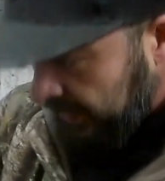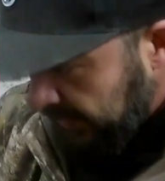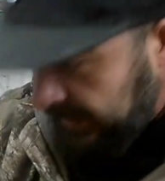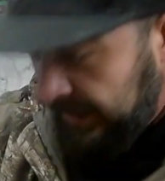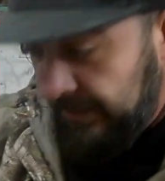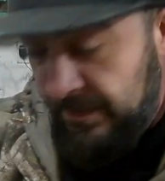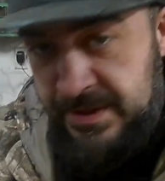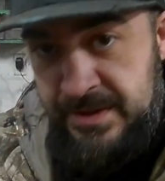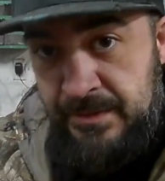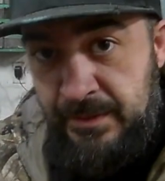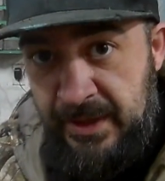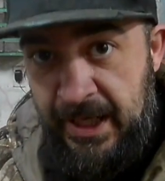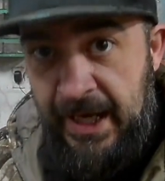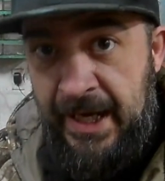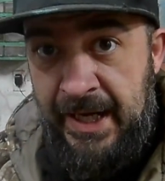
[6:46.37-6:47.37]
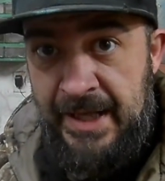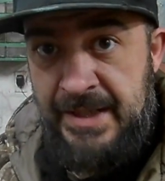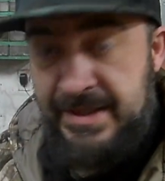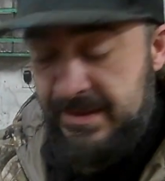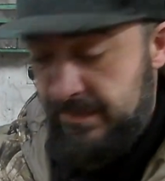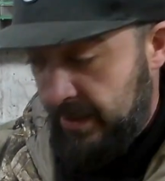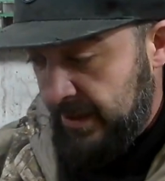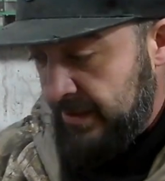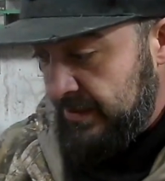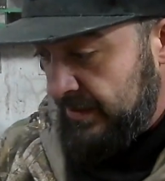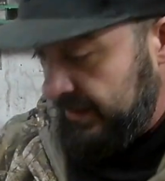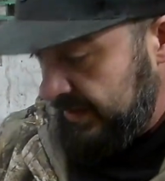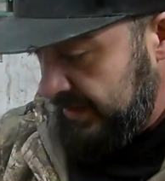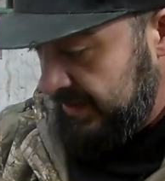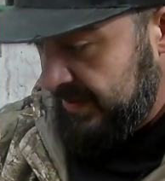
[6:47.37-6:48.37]
give it some gas and make
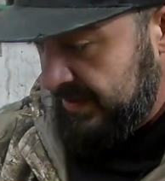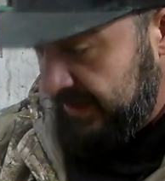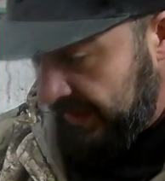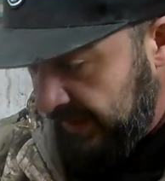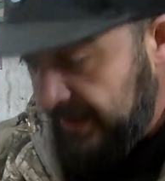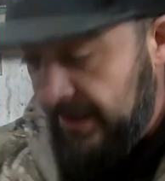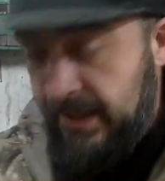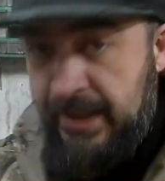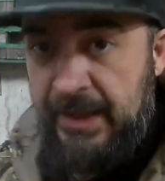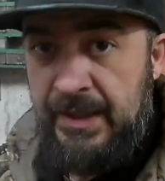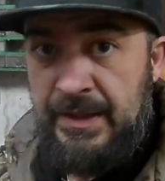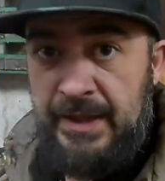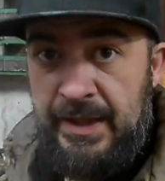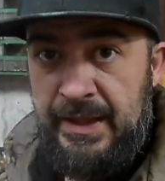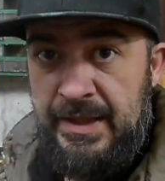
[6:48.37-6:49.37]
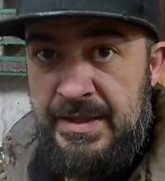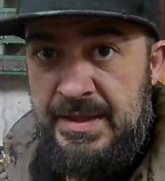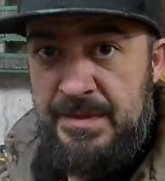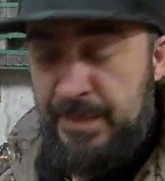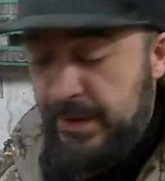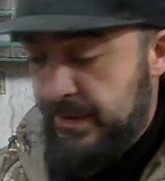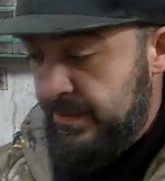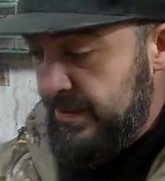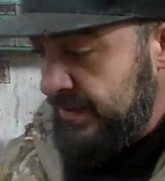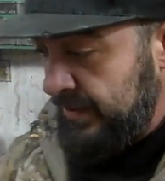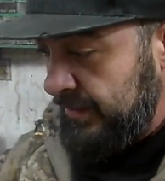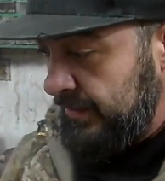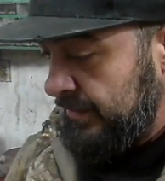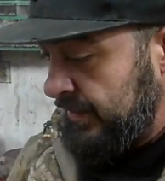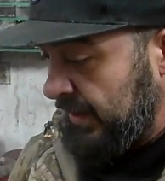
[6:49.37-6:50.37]
sure it's taking in like it's supposed
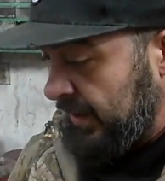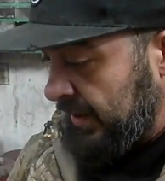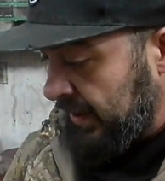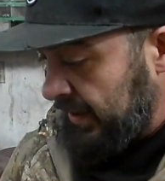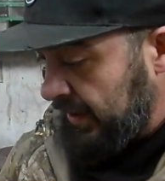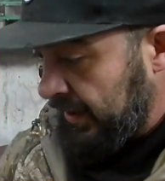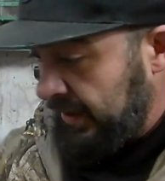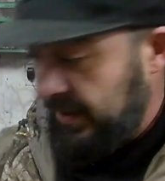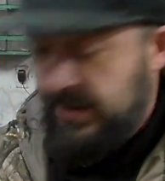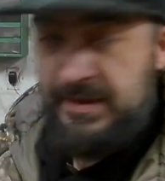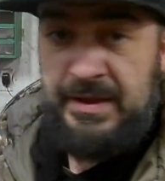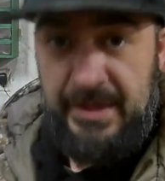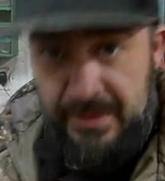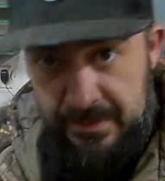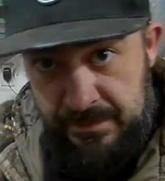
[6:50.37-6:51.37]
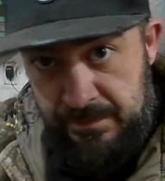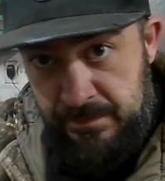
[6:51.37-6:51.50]
to. It's